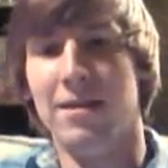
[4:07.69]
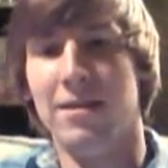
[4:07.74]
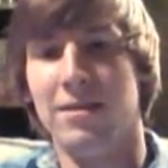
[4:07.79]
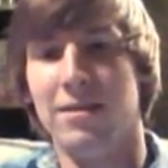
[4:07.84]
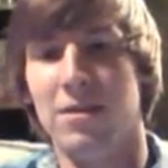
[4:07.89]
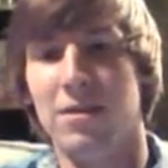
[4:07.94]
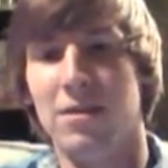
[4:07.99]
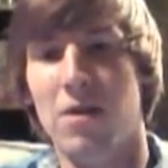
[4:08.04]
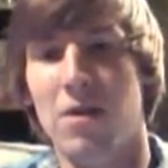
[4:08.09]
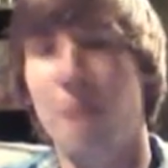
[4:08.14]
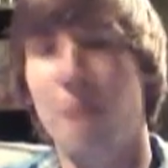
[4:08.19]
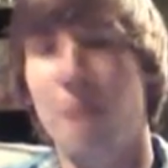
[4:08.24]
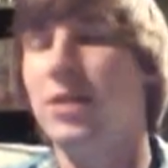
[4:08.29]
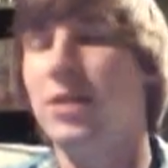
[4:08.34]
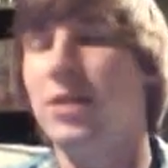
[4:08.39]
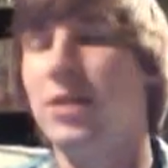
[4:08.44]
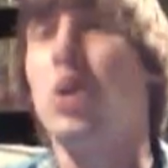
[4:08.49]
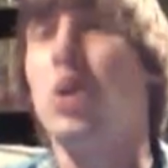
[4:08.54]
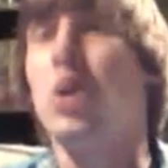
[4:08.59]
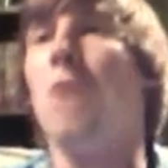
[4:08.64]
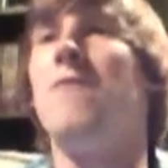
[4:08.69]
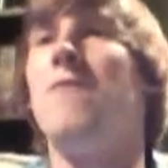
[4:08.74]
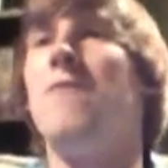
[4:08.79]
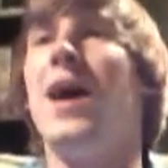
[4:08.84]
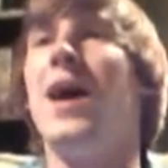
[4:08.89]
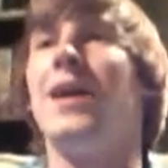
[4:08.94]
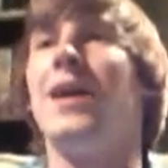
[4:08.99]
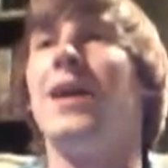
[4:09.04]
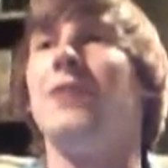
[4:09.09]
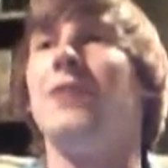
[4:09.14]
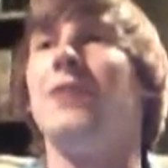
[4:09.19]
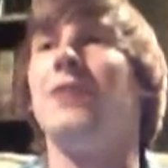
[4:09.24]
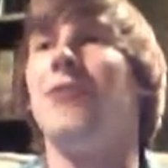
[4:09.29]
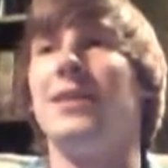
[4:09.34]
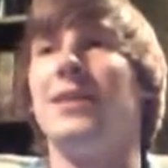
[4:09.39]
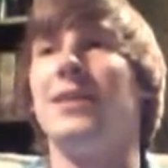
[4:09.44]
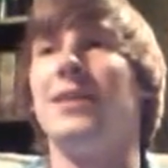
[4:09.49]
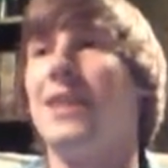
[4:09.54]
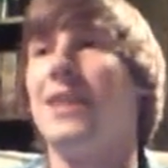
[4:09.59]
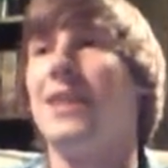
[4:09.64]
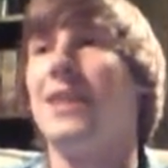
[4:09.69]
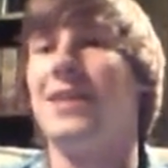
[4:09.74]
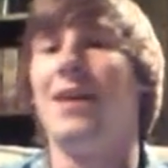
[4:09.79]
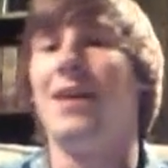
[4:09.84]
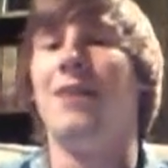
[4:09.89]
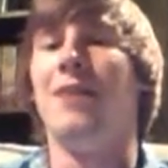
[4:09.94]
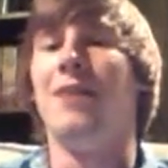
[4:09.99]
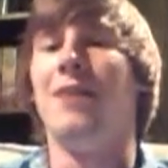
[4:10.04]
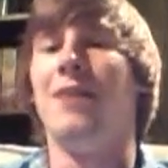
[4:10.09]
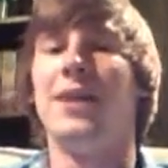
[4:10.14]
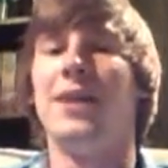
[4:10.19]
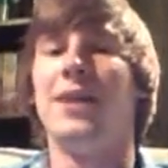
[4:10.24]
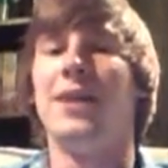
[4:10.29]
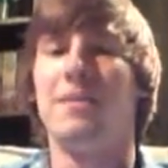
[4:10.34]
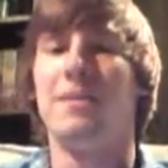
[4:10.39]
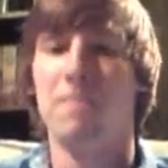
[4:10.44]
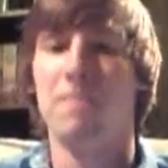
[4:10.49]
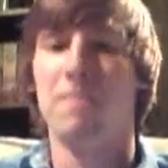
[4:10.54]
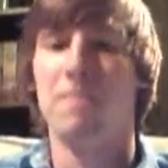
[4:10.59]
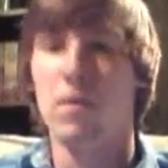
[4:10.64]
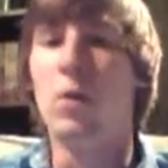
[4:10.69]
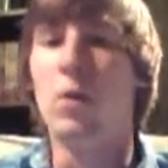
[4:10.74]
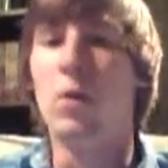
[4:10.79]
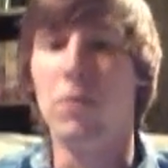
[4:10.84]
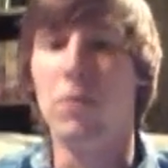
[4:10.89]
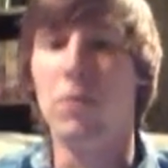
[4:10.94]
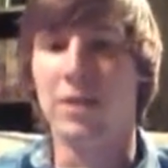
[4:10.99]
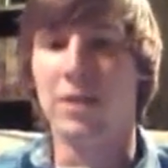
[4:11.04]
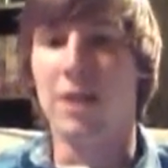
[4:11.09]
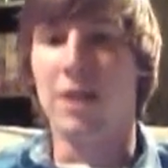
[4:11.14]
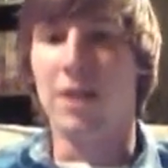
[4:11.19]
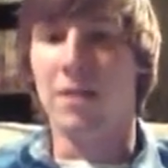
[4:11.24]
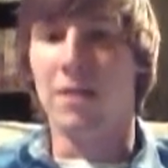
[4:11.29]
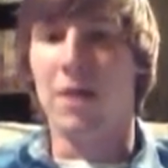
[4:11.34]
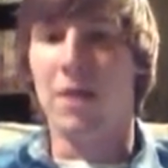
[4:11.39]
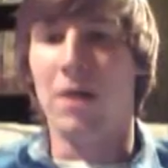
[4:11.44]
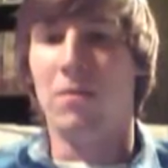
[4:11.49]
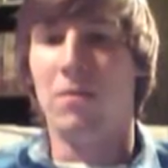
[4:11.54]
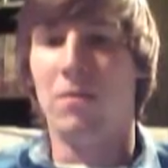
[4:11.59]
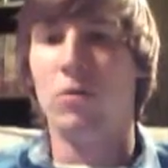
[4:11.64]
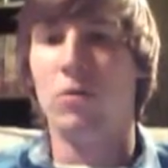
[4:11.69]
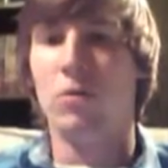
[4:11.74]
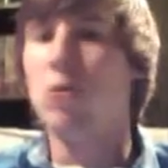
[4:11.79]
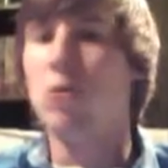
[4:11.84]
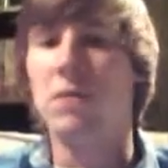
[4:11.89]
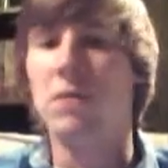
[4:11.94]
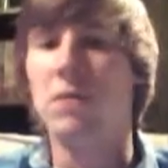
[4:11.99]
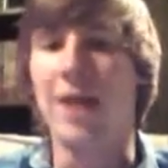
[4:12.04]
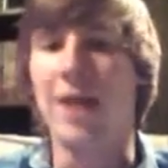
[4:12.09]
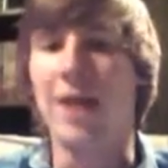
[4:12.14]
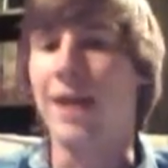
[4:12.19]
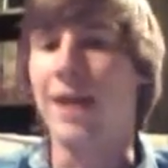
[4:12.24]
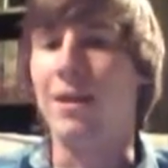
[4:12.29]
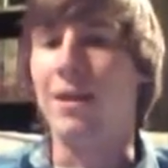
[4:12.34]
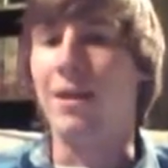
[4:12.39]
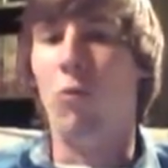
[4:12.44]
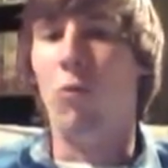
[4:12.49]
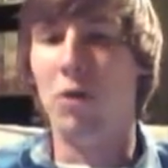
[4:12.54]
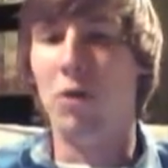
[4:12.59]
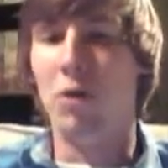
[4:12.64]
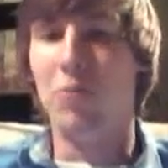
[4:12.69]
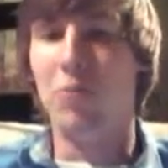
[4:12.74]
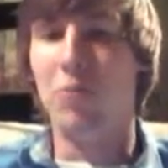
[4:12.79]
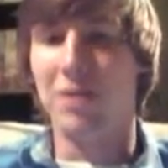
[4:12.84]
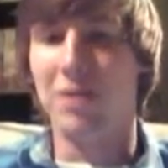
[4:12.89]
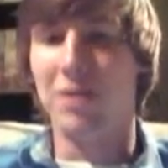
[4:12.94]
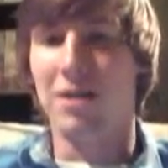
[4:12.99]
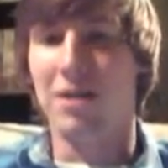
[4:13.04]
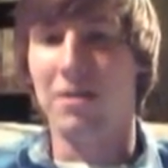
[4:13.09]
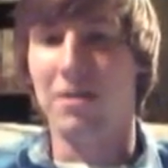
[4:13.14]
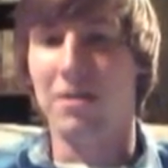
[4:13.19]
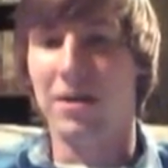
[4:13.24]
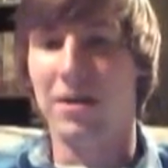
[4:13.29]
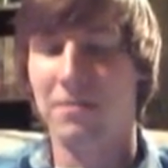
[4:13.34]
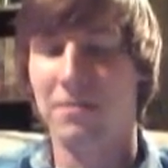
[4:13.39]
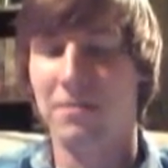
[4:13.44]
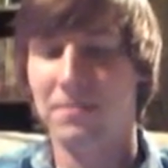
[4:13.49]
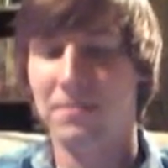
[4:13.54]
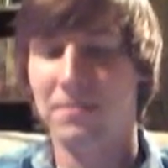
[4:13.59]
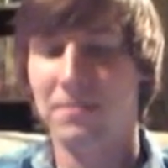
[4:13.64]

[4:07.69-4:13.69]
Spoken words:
So I was like, no, fine. I sat down and I was like, what do you want to talk about? We can talk about anything. What do you want to talk about?